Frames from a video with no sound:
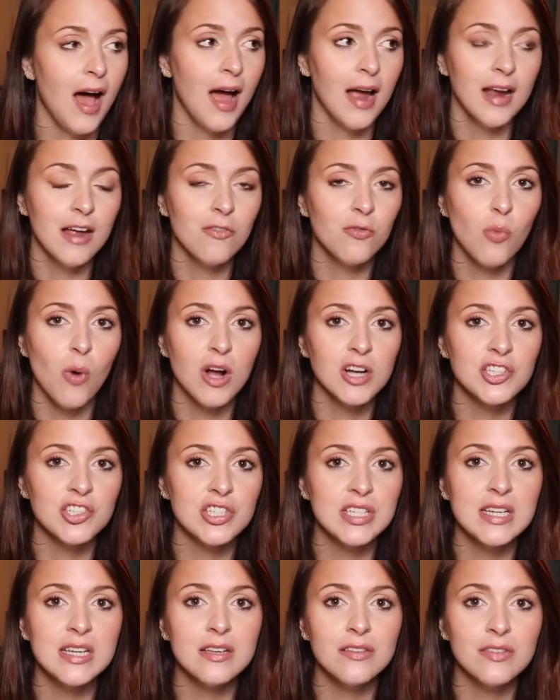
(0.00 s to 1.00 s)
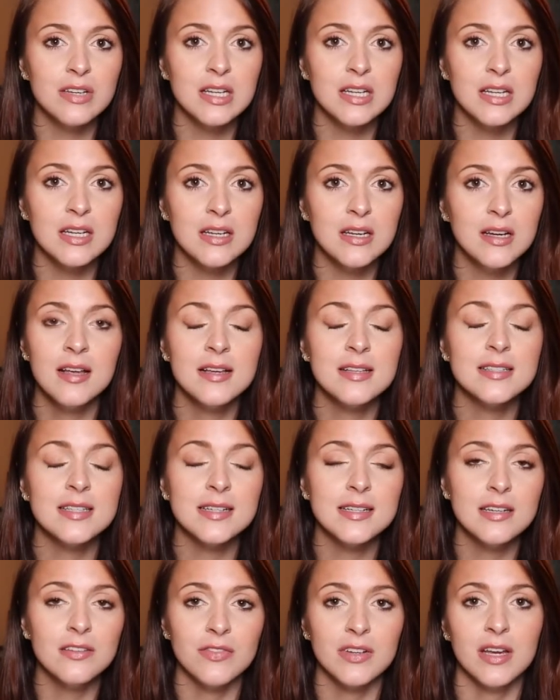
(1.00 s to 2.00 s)
I have watched TV
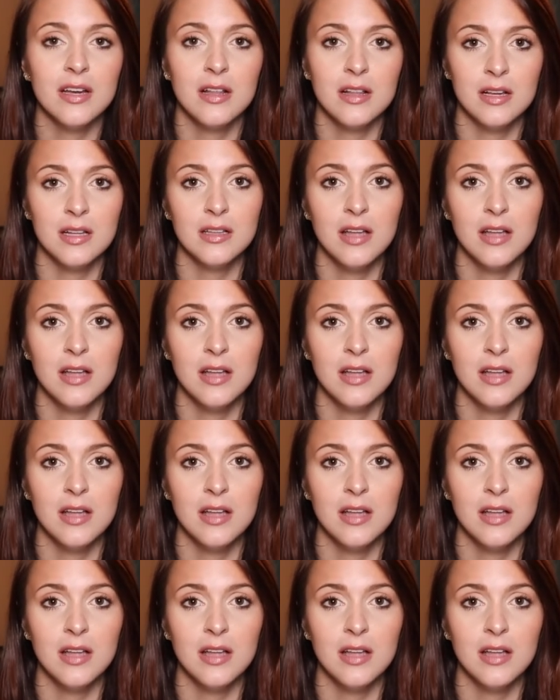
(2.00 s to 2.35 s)
significantly